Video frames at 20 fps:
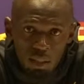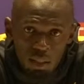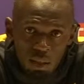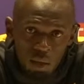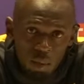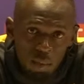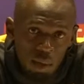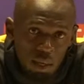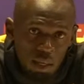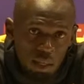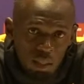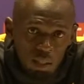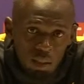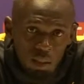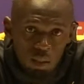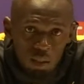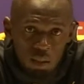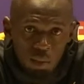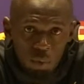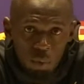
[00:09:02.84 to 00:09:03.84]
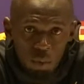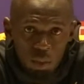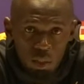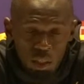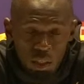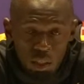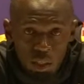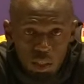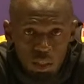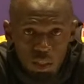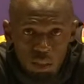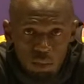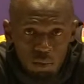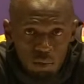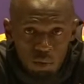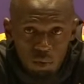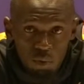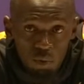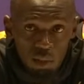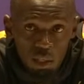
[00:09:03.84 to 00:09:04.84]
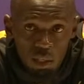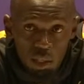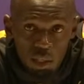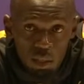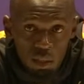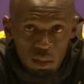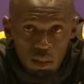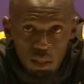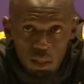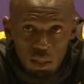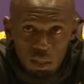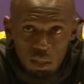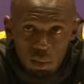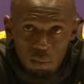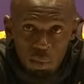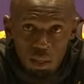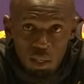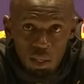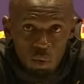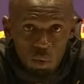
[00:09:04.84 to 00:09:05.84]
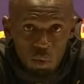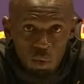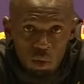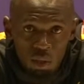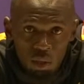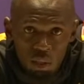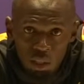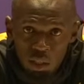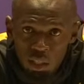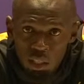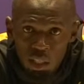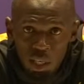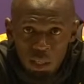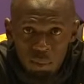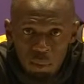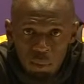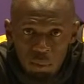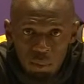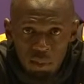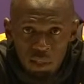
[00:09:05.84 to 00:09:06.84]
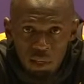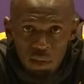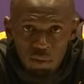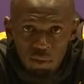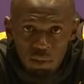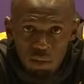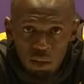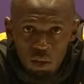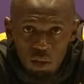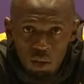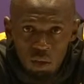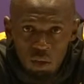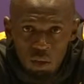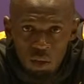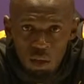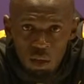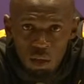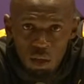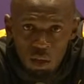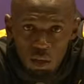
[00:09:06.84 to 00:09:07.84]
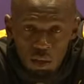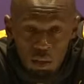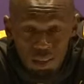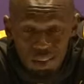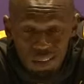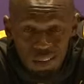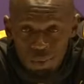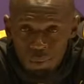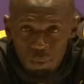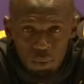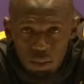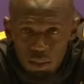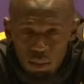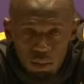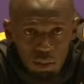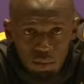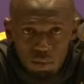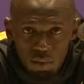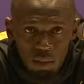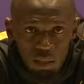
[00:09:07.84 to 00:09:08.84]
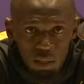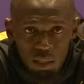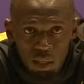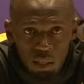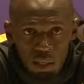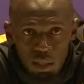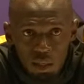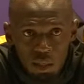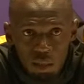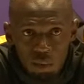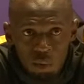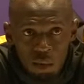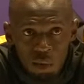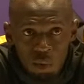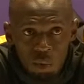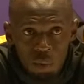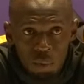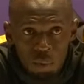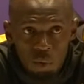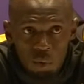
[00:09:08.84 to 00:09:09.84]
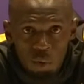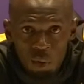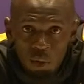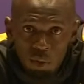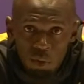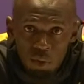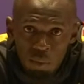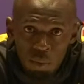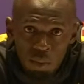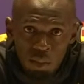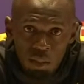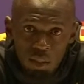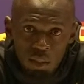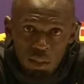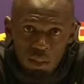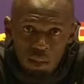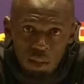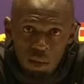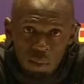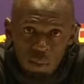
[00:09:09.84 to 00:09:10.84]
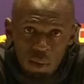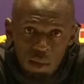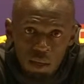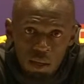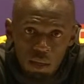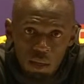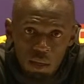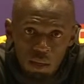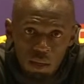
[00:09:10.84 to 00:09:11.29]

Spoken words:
and come back into the sport just to really make it worse or to shame themselves. So I personally feel no. I won't be one of those persons to come back.